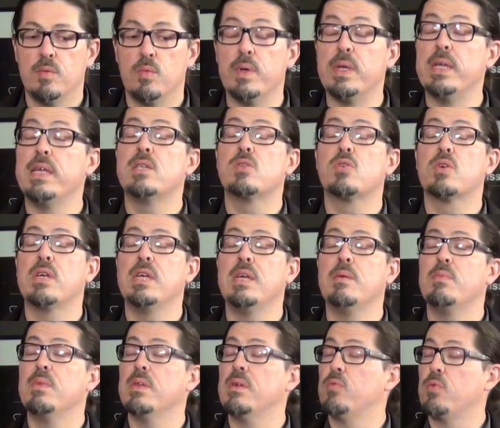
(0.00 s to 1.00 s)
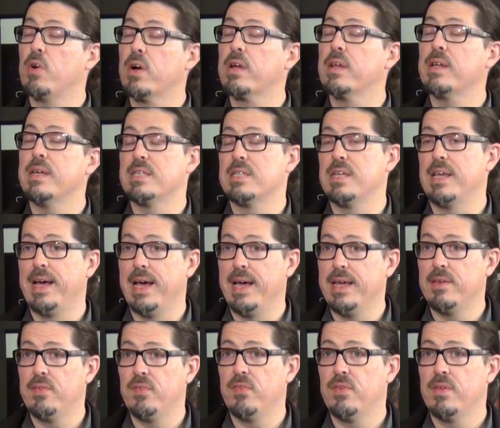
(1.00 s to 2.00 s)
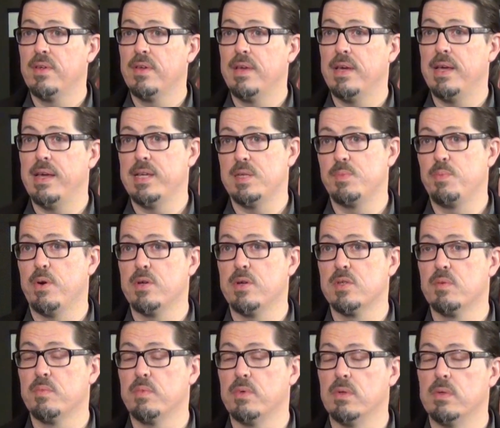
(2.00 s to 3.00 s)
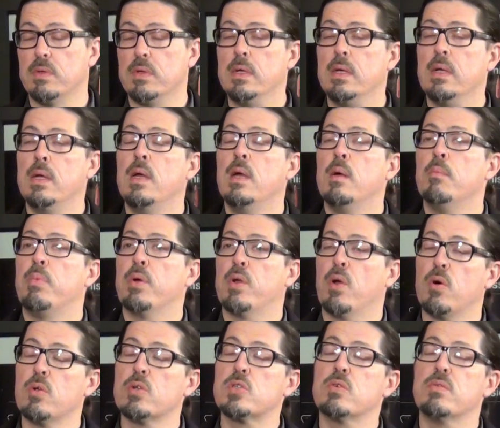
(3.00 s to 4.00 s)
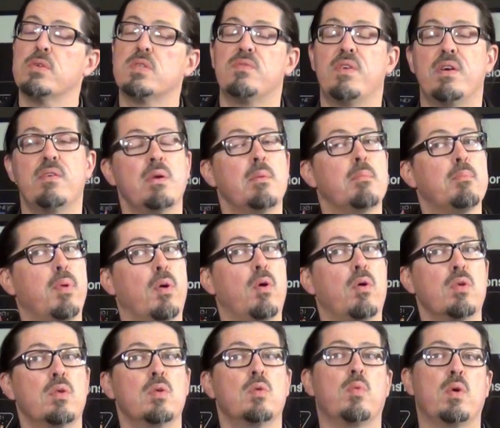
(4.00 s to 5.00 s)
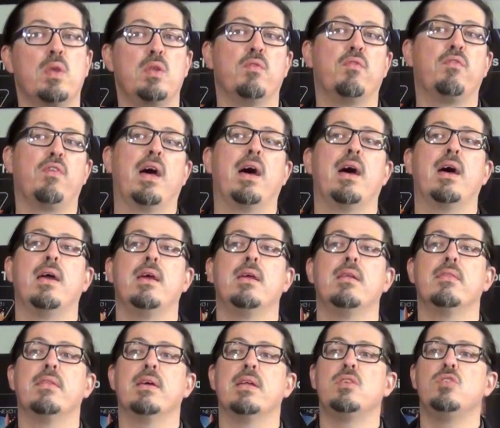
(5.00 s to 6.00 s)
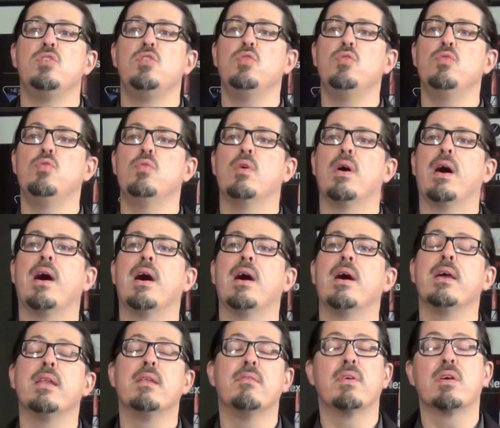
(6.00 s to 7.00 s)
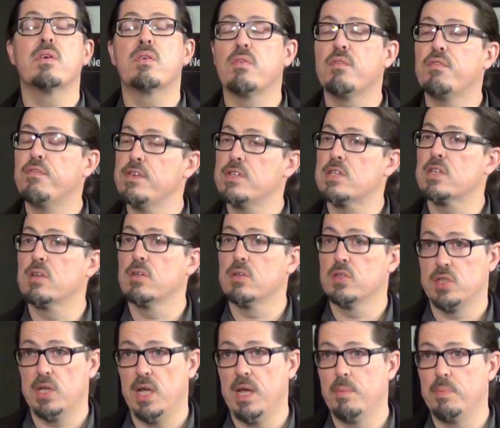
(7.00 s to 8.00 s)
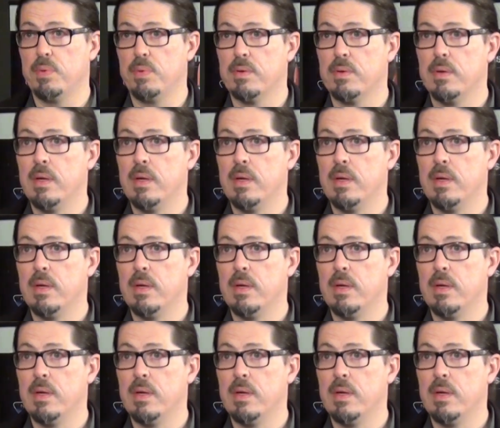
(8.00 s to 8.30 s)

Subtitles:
We need to keep the rocket as light as possible. But also, it's very important when you fly that you are in a very good physical shape,